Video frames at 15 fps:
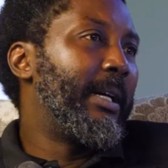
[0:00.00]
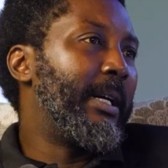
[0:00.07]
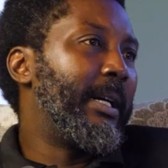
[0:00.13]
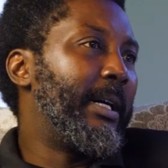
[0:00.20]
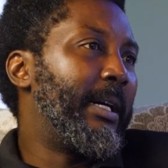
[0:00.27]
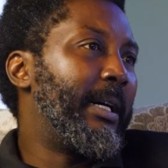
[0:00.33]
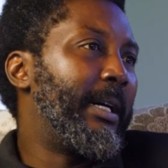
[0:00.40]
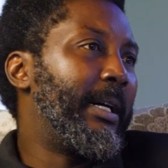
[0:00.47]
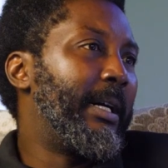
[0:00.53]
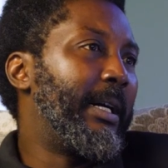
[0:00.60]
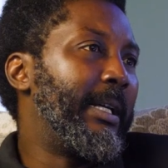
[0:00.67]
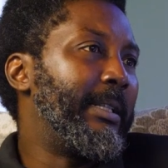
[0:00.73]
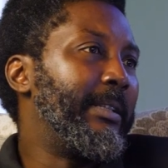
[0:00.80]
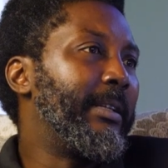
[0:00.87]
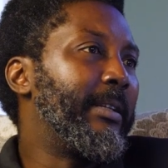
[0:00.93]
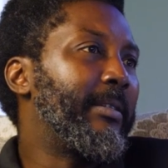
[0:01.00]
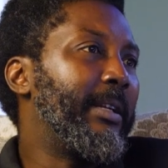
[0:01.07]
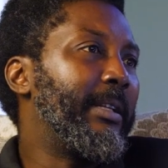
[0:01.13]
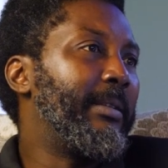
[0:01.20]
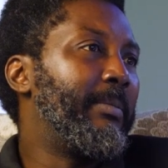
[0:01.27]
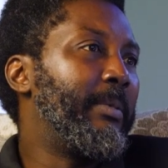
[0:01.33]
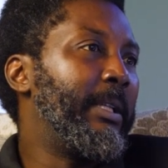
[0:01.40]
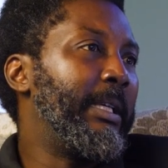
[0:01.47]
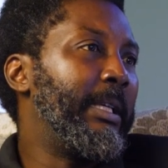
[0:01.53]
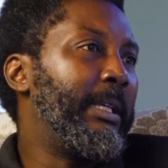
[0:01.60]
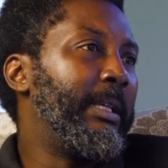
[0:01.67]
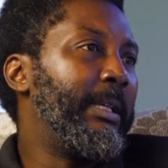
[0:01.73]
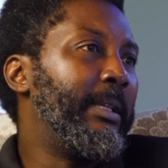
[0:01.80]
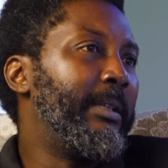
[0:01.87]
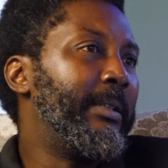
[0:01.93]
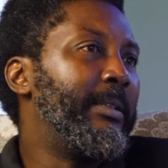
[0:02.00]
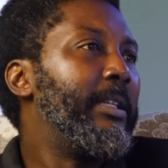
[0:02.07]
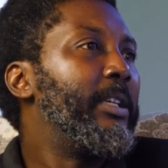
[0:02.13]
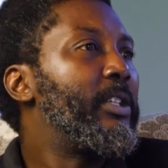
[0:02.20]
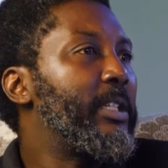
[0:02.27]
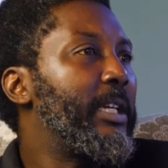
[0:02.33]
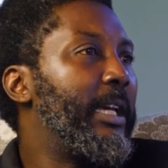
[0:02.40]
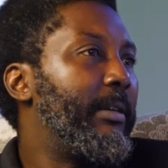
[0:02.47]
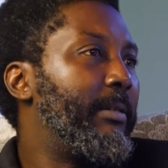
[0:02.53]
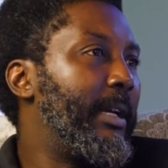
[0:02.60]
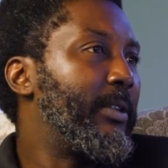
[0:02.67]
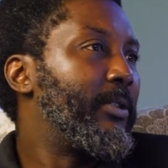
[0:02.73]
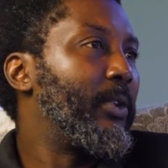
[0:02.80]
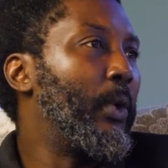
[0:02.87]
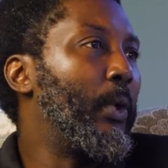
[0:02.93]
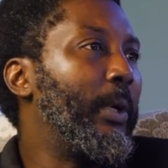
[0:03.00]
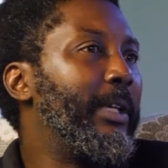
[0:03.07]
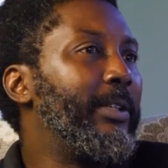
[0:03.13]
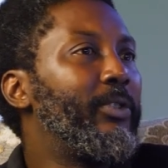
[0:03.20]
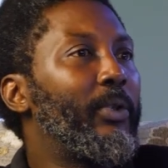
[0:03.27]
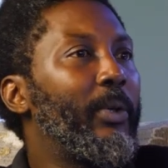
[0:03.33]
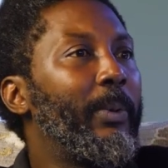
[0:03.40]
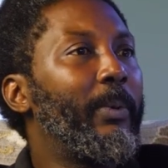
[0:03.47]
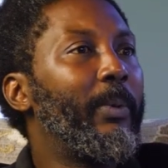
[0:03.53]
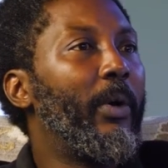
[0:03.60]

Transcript: an incredibly niche area to go into,